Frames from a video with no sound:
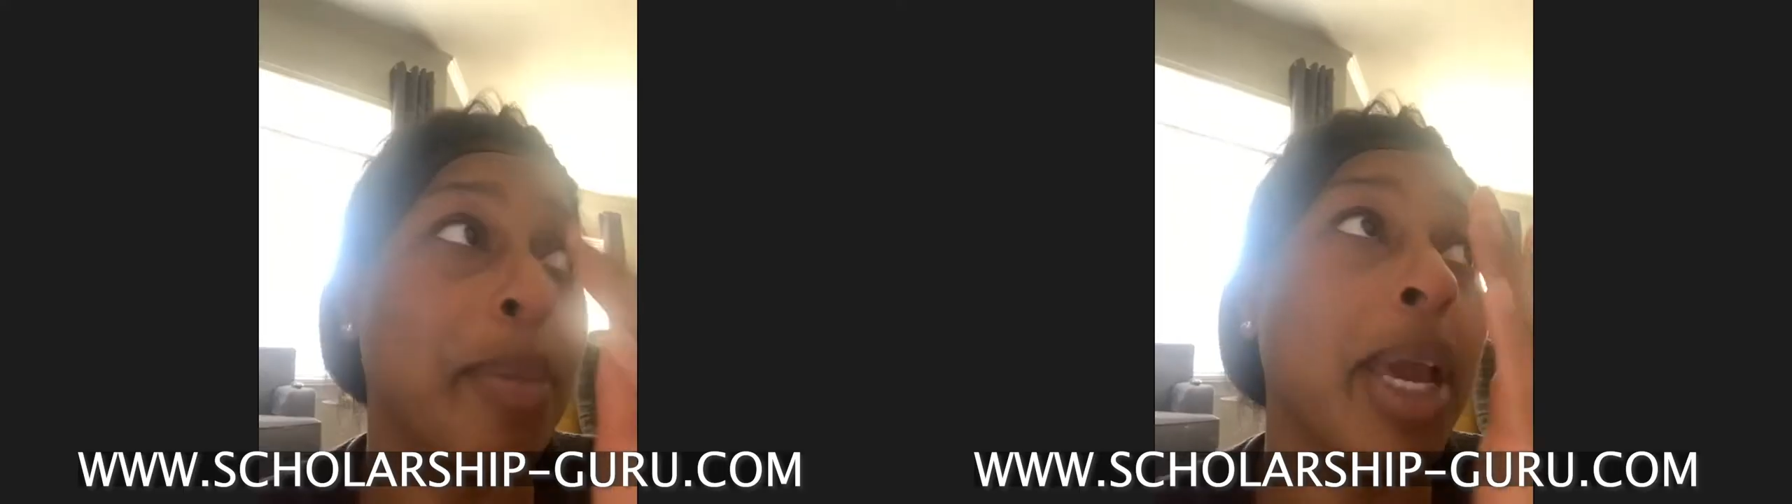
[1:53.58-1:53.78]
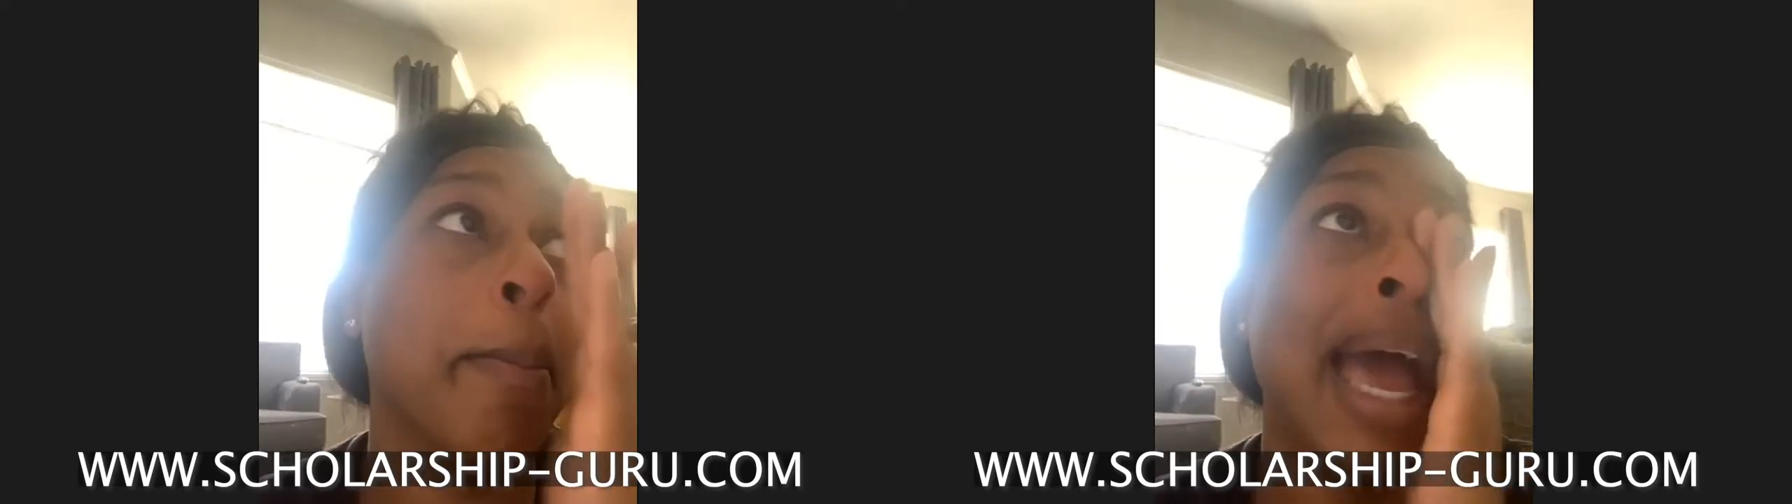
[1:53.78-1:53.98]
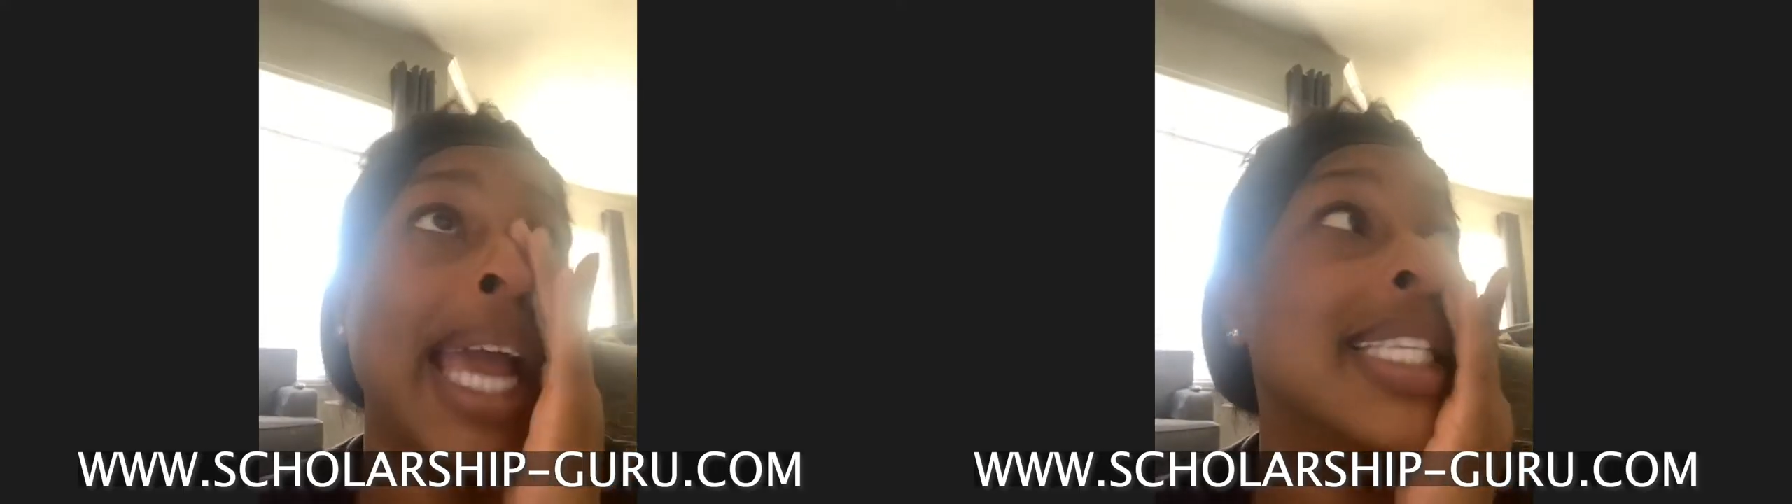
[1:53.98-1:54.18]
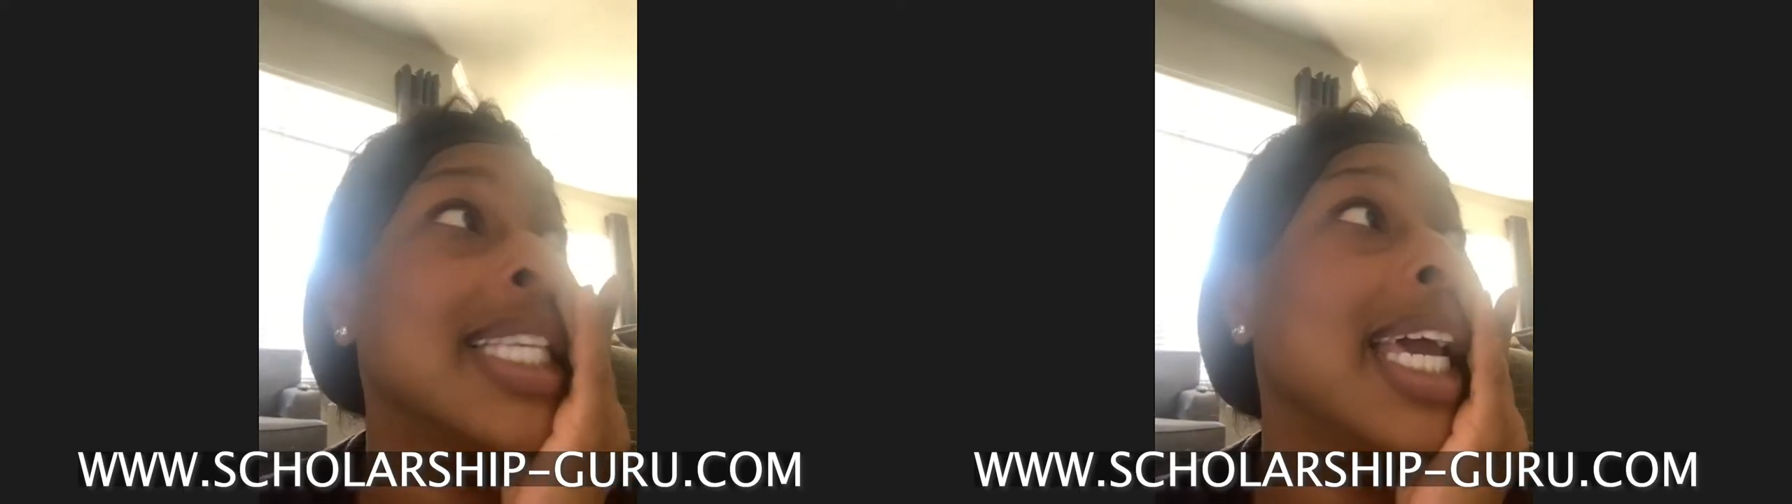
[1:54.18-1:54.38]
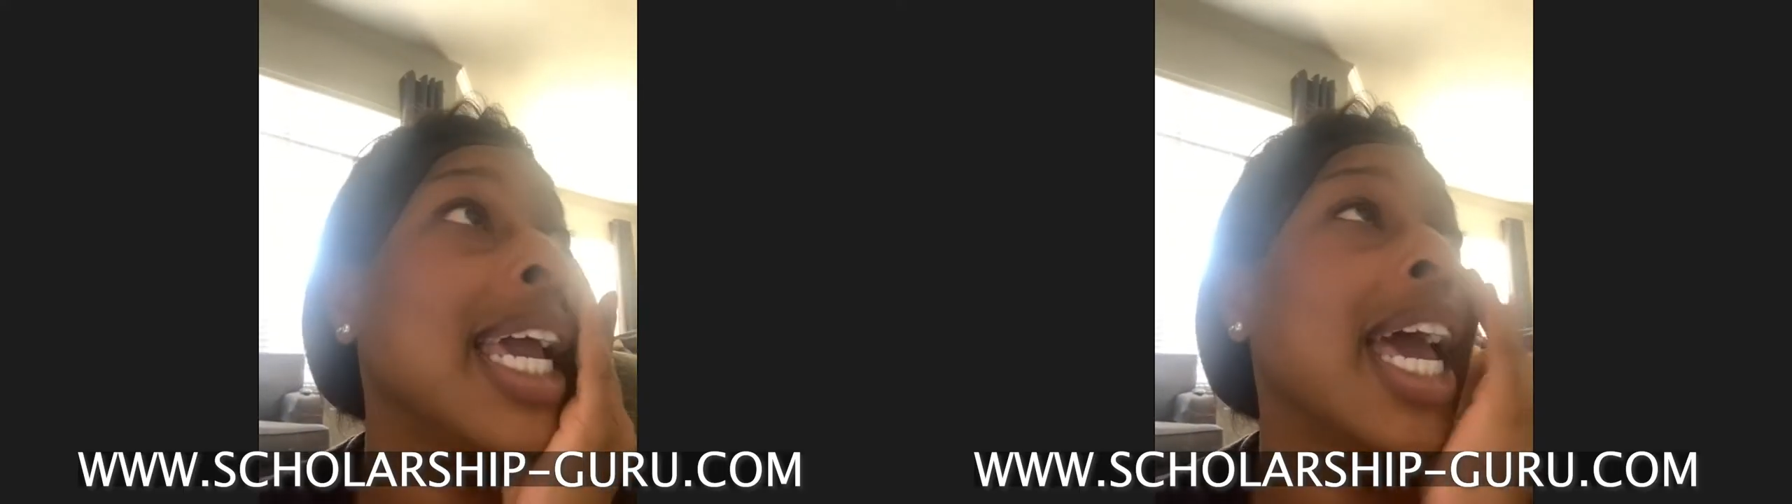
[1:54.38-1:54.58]
going to be
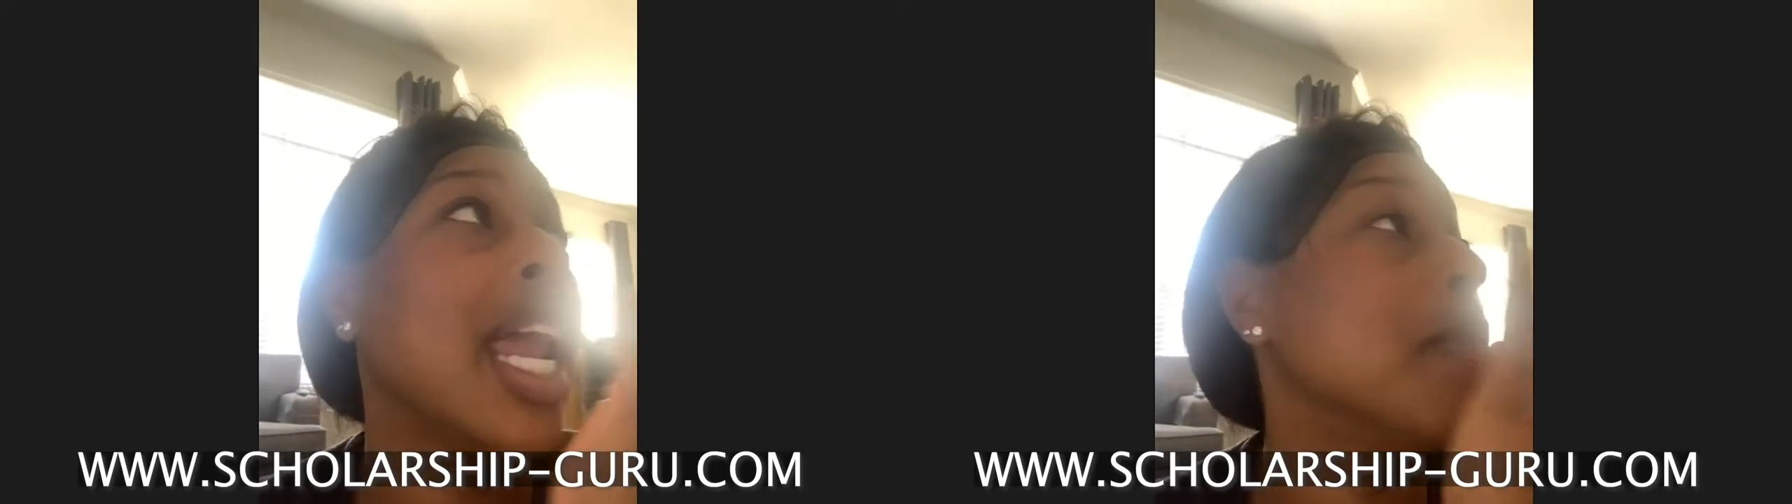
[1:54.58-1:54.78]
amazing.